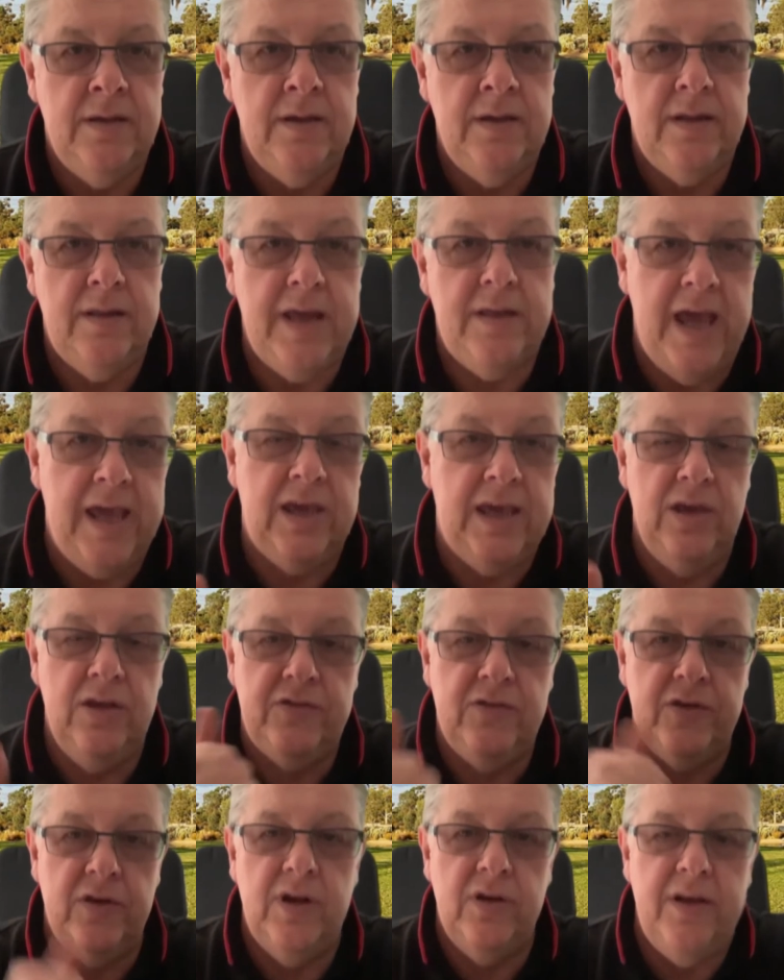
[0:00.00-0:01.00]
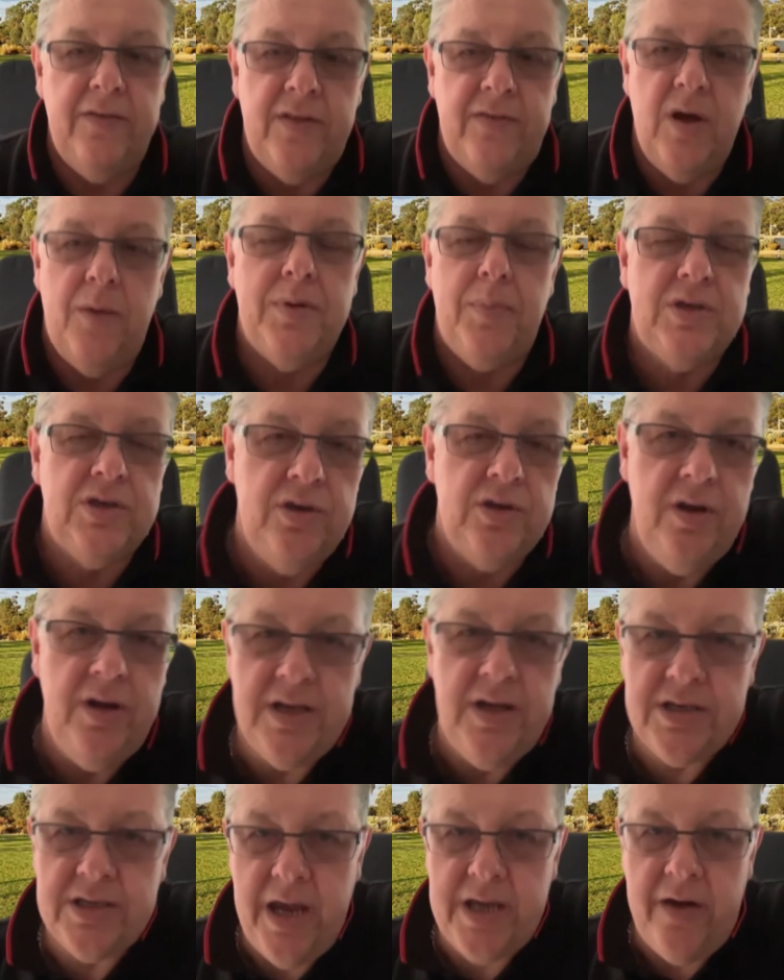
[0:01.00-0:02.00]
Thank you, Julie, for the opportunity
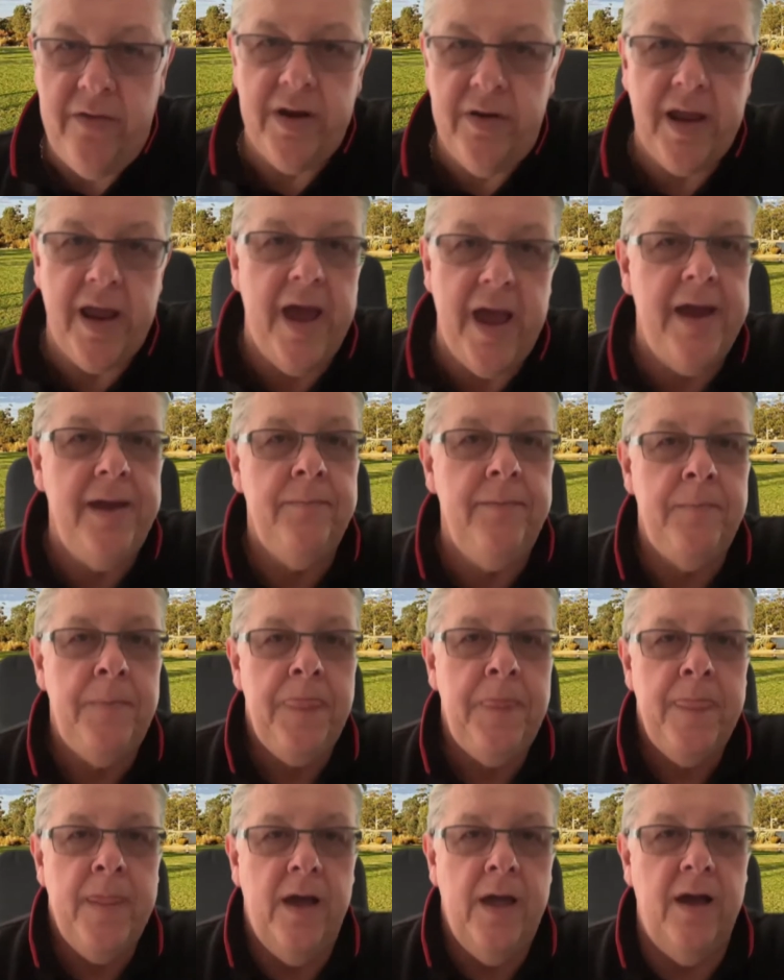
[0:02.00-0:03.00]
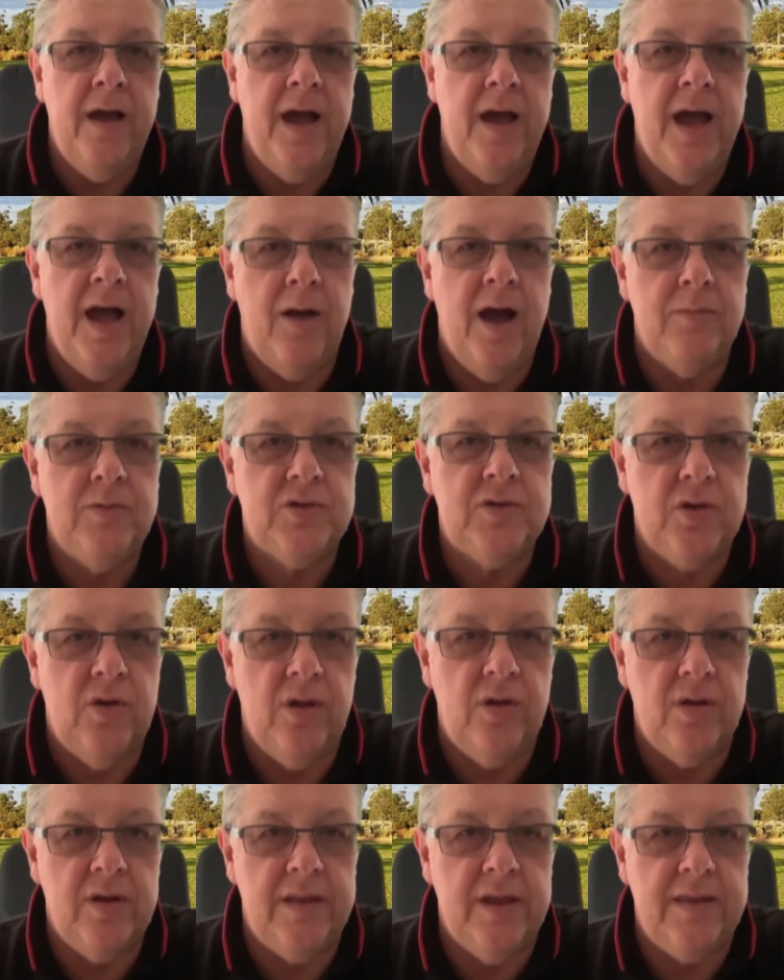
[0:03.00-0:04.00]
of sharing again. I'm
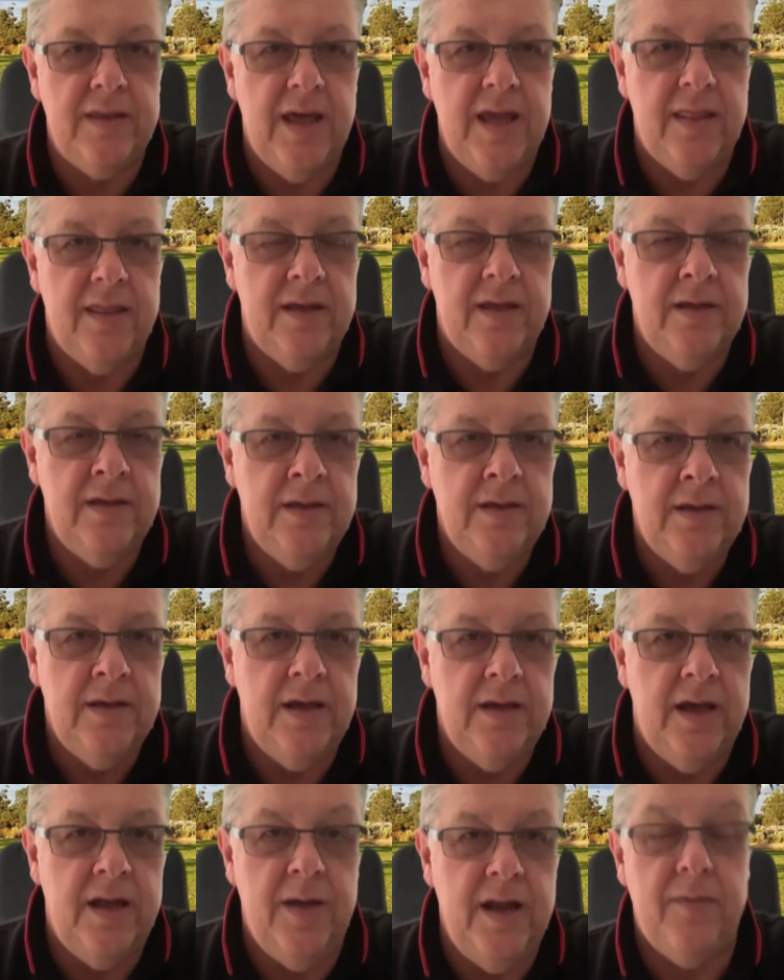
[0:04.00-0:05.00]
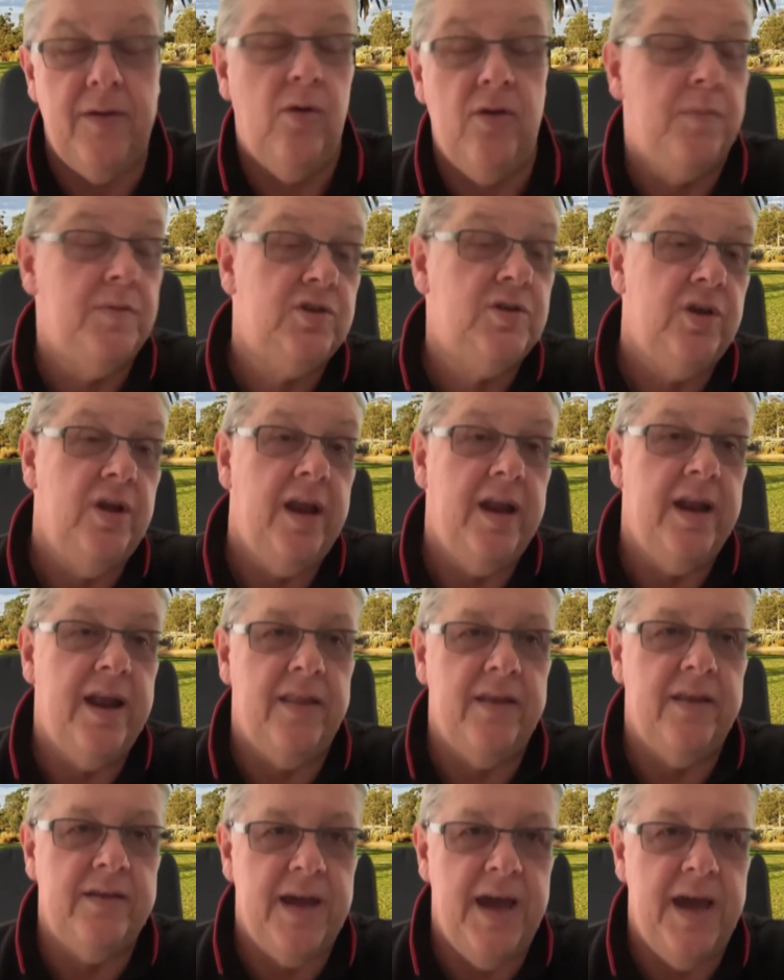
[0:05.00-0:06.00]
sure I'll get another opportunity
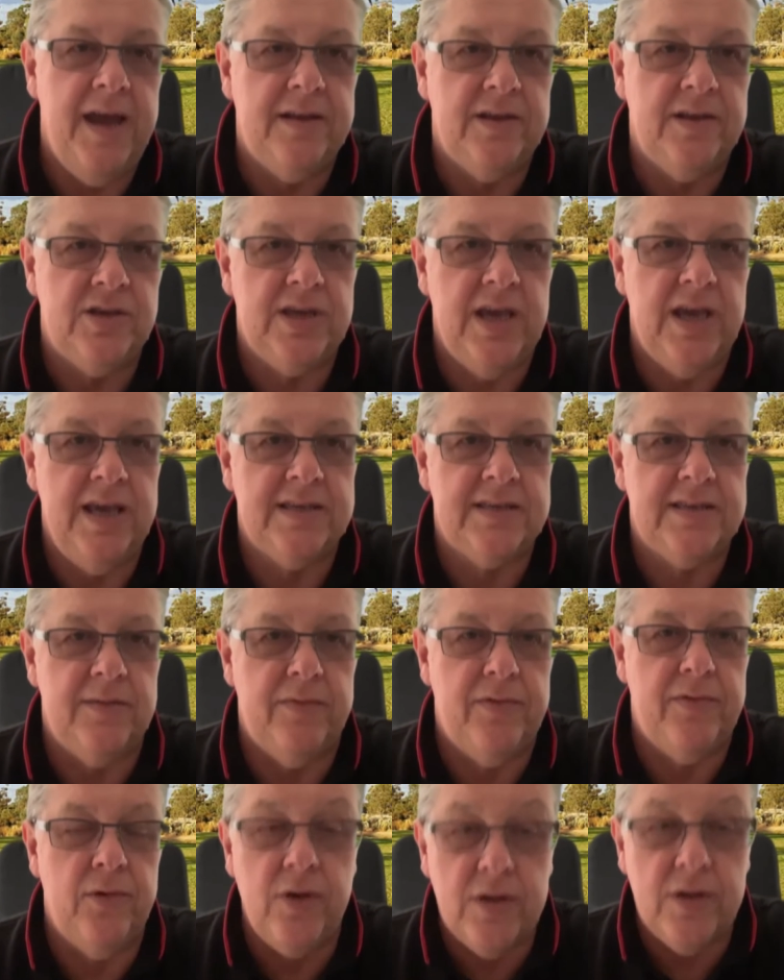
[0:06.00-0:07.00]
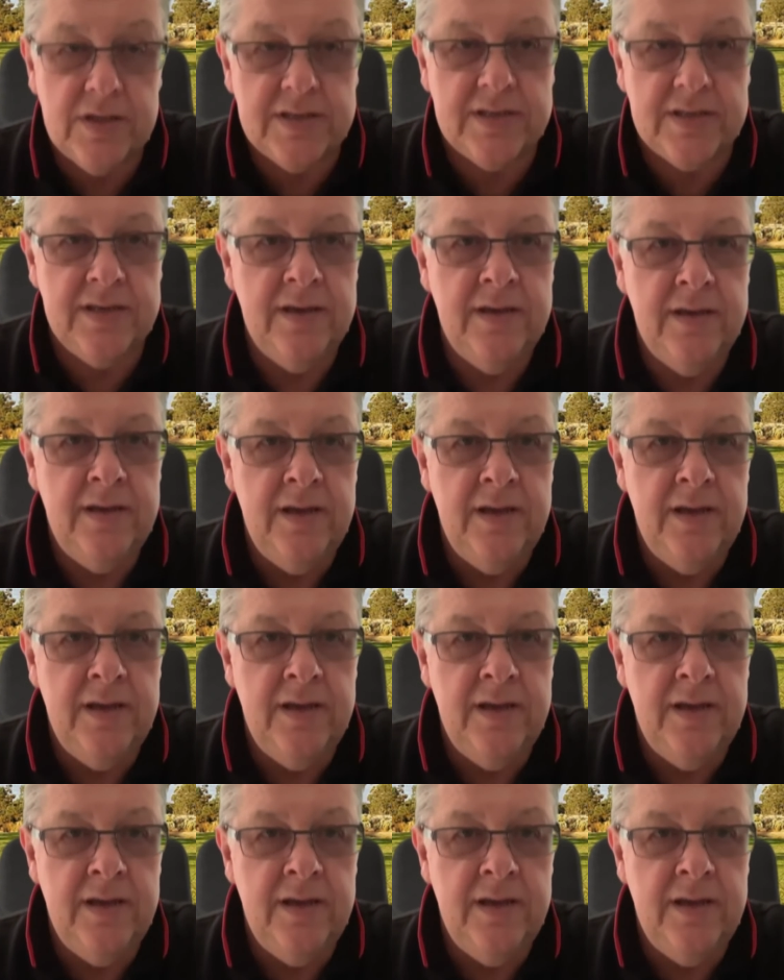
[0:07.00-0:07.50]
another day to share some thoughts.